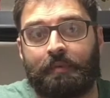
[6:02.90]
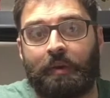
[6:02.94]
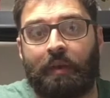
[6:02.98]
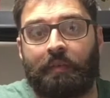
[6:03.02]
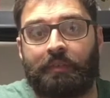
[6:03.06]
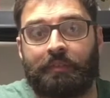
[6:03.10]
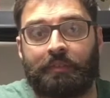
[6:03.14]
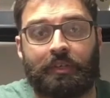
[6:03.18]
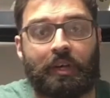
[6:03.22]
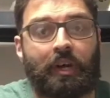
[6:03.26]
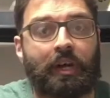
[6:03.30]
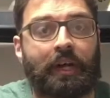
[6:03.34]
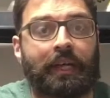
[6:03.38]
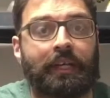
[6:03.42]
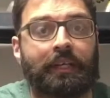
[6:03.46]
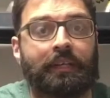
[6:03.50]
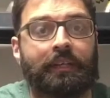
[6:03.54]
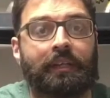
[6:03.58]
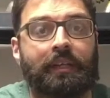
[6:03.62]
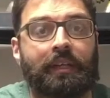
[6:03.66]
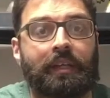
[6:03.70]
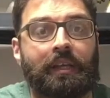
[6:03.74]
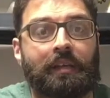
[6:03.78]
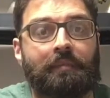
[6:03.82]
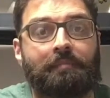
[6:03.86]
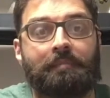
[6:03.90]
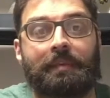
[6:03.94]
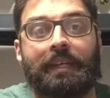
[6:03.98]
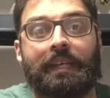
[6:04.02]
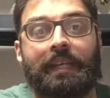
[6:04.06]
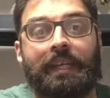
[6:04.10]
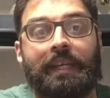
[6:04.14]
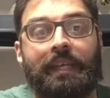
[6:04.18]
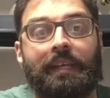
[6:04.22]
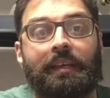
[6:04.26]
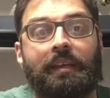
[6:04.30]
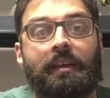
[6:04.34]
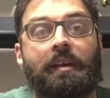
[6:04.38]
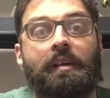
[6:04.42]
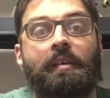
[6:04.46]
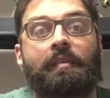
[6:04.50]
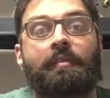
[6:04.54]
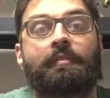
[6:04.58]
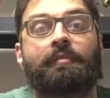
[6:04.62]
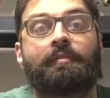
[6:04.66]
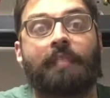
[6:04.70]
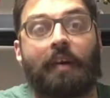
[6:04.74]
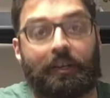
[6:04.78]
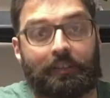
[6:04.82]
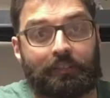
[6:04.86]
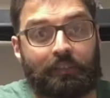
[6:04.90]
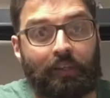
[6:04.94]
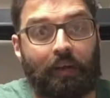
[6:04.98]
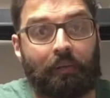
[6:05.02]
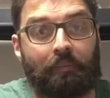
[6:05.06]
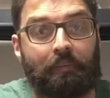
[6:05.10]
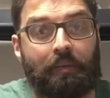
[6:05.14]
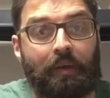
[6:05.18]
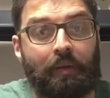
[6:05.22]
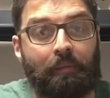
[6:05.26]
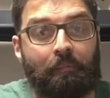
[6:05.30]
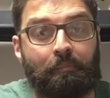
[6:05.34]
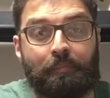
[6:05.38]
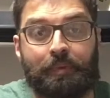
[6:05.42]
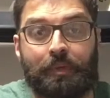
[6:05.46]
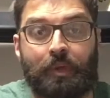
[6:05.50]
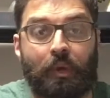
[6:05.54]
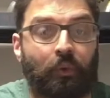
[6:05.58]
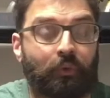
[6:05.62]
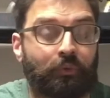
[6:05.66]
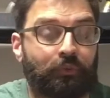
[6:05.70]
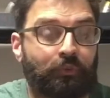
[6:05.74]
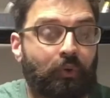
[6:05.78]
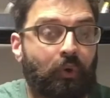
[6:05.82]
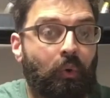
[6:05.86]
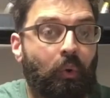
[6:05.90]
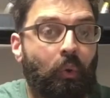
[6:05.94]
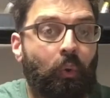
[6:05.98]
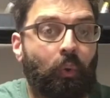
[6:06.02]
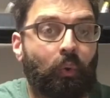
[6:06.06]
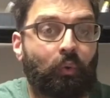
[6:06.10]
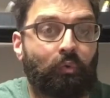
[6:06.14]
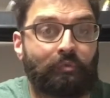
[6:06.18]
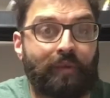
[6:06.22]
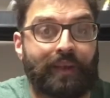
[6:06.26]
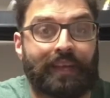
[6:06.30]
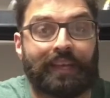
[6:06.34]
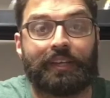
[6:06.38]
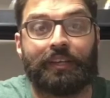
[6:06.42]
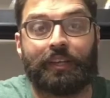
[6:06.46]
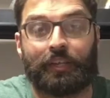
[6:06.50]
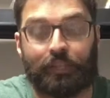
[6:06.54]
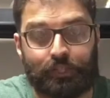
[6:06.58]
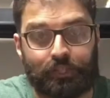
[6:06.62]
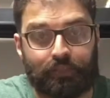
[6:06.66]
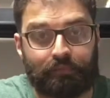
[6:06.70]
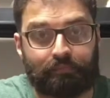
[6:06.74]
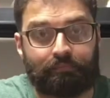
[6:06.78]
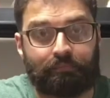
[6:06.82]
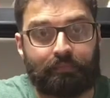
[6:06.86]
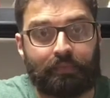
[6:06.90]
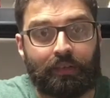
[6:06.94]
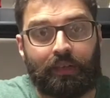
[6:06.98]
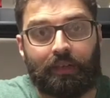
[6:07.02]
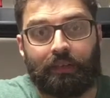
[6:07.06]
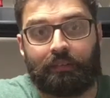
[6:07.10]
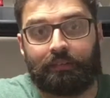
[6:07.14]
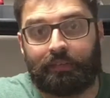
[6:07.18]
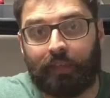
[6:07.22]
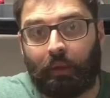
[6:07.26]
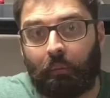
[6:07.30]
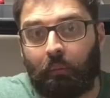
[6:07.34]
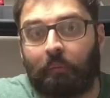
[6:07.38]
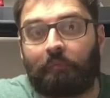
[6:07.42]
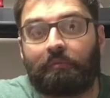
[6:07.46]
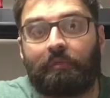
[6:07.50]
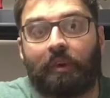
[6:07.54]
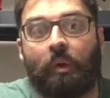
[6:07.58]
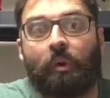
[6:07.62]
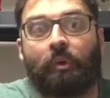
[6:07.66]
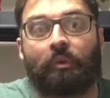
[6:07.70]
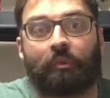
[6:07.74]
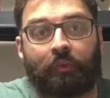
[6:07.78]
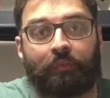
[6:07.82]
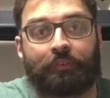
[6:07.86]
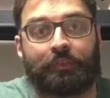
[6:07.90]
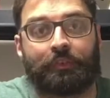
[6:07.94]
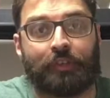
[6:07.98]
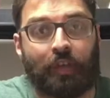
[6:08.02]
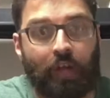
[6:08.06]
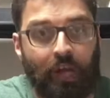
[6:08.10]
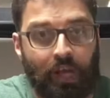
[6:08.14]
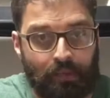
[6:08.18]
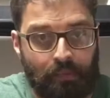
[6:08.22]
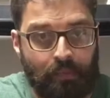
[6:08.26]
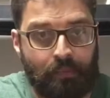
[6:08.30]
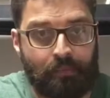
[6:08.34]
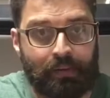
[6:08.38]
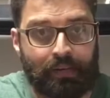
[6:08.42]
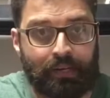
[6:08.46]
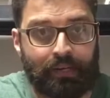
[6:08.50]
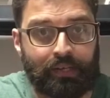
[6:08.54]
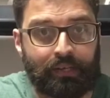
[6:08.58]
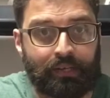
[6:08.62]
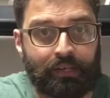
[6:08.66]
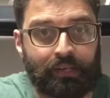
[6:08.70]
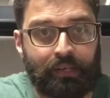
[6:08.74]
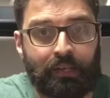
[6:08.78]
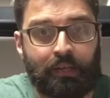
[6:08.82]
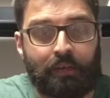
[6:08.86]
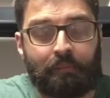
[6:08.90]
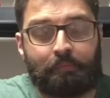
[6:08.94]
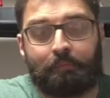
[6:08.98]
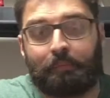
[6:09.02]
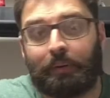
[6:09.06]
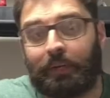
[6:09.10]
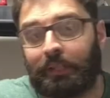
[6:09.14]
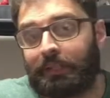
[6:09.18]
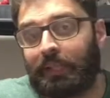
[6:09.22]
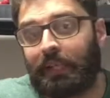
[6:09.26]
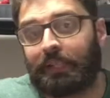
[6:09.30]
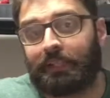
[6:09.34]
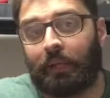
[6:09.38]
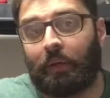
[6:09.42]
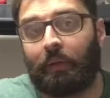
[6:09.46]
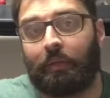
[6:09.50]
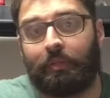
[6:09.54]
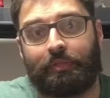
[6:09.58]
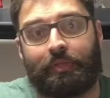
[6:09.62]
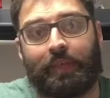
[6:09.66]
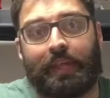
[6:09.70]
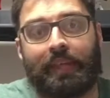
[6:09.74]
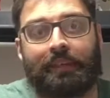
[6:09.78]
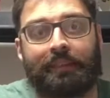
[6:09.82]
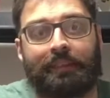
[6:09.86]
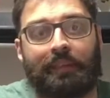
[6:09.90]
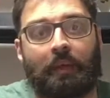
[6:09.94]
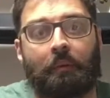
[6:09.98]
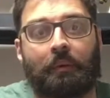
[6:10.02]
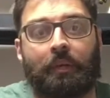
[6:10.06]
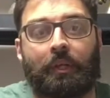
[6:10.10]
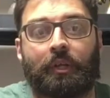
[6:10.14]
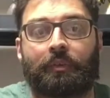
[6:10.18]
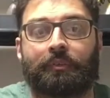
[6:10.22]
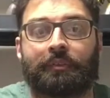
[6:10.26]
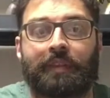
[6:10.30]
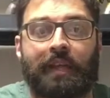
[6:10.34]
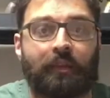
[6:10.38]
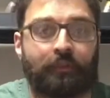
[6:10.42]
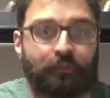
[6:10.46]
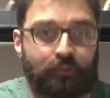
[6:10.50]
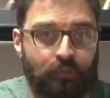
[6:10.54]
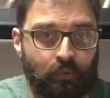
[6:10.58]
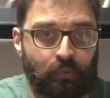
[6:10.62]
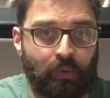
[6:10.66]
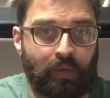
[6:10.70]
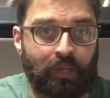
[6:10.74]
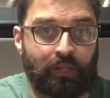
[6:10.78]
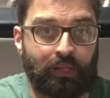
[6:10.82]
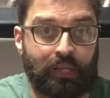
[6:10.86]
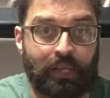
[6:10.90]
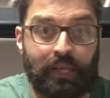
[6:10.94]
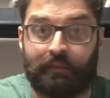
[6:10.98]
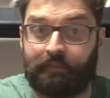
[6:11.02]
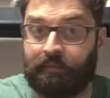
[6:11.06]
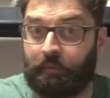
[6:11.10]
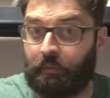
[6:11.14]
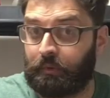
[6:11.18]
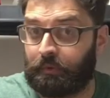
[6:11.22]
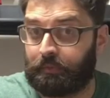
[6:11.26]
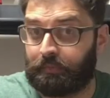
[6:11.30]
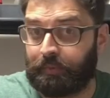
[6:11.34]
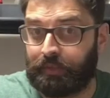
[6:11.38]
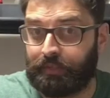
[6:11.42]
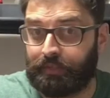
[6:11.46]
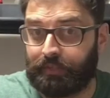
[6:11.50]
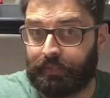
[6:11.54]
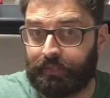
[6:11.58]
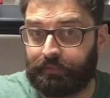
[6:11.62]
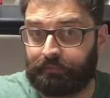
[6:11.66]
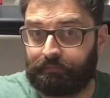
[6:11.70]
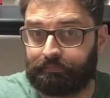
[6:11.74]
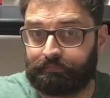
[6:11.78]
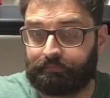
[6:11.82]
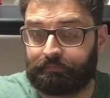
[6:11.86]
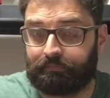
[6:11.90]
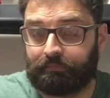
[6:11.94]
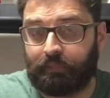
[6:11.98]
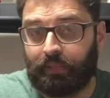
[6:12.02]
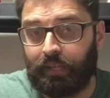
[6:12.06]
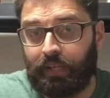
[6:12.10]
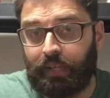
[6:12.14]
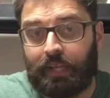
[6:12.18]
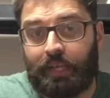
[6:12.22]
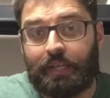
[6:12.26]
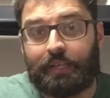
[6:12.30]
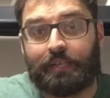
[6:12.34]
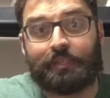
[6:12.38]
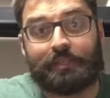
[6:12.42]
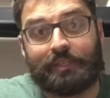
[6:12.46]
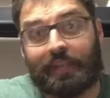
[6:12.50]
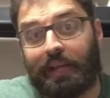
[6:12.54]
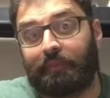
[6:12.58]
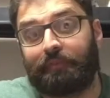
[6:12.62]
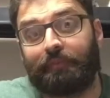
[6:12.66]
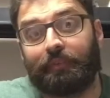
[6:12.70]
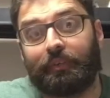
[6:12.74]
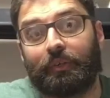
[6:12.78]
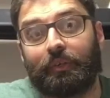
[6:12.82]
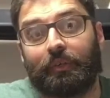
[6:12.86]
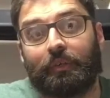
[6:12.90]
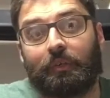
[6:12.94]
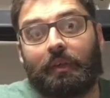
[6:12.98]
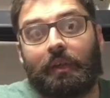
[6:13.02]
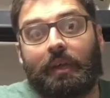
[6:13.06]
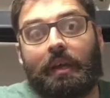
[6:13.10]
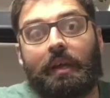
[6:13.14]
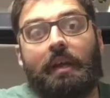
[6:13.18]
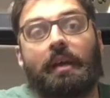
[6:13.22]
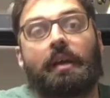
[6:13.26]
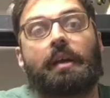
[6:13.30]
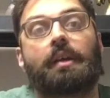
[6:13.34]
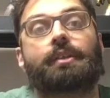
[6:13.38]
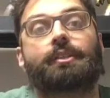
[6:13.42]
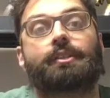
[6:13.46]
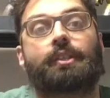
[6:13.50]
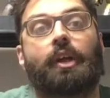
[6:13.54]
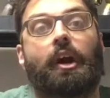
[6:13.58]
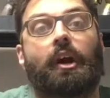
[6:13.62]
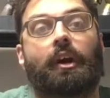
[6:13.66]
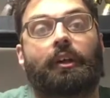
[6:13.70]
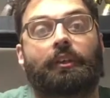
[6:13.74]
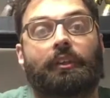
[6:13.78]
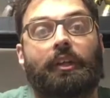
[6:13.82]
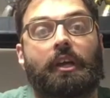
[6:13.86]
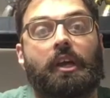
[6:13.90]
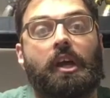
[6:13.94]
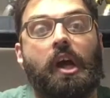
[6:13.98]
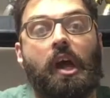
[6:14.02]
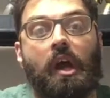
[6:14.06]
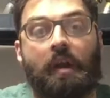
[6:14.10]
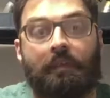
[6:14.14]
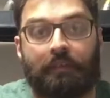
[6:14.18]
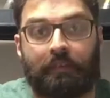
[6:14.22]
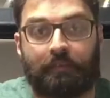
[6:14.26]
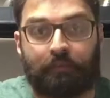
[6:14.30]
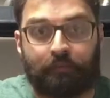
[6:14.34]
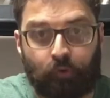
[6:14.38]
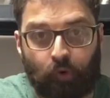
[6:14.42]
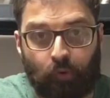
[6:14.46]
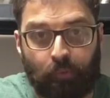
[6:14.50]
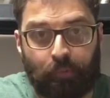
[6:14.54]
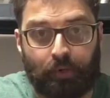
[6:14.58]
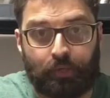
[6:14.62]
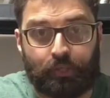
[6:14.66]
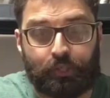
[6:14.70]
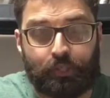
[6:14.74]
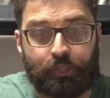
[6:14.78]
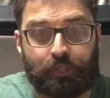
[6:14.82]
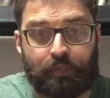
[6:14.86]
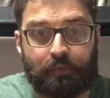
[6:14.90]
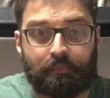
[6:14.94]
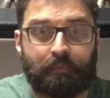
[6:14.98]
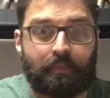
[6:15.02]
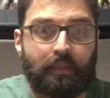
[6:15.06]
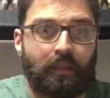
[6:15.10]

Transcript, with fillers: Private Ryan, meaning fucked up beyond all recognition. That one rolls off the tongue a bit better but I don't think that would have gone down too well if it was printed. Snafu starred Irving Forbush,